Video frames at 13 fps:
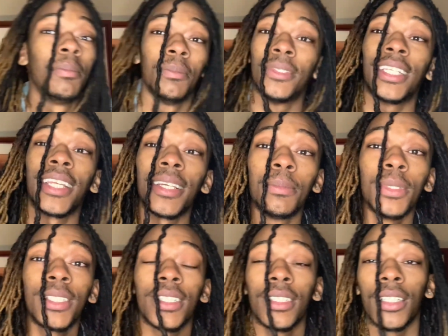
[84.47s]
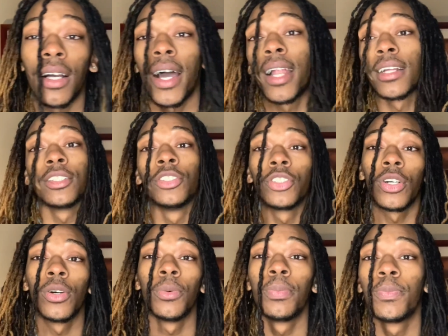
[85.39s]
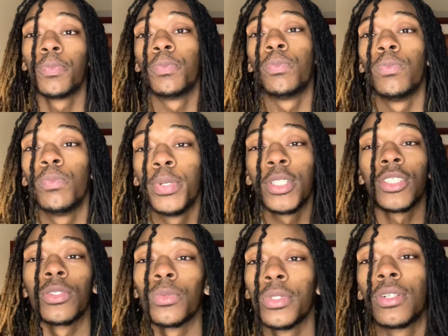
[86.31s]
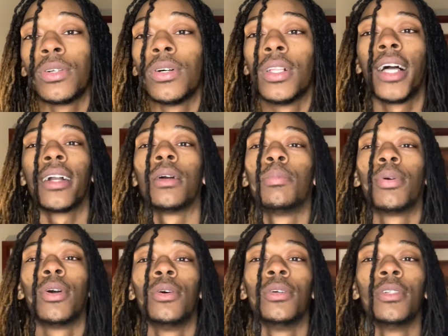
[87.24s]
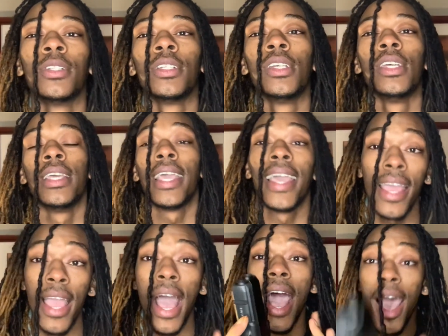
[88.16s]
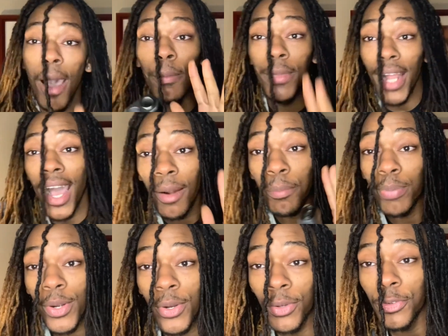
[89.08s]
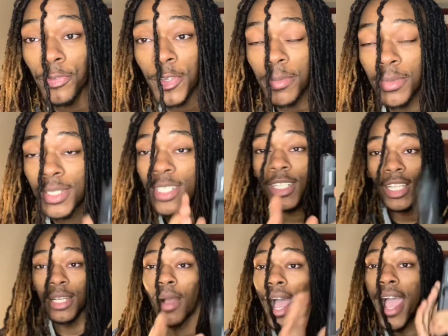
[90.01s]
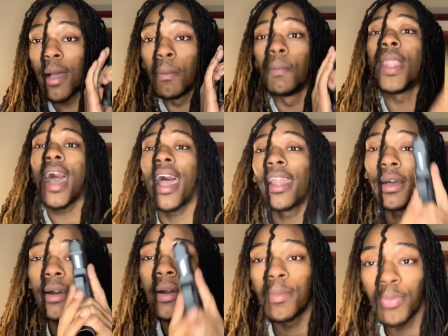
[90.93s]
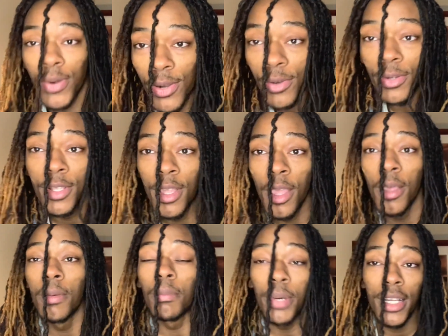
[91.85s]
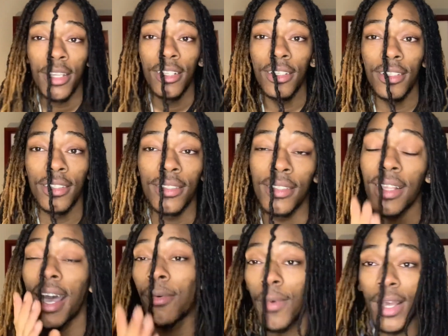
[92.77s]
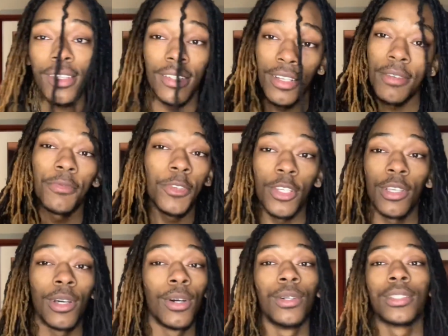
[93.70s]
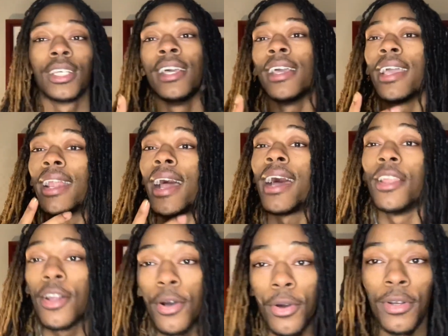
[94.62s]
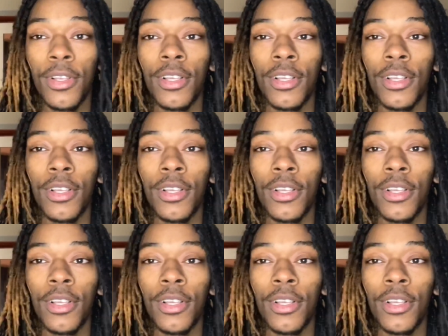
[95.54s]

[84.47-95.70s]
today I'm gonna be telling y'all how to control pistol recoil like a pro. And I'm not a pro. You feel me? Disclaimer, I am not a pro. But I watched enough videos and I know